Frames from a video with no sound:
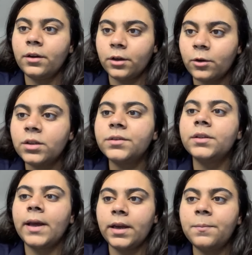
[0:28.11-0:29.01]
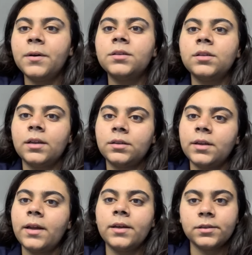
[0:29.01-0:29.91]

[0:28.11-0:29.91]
intercourse with any person other than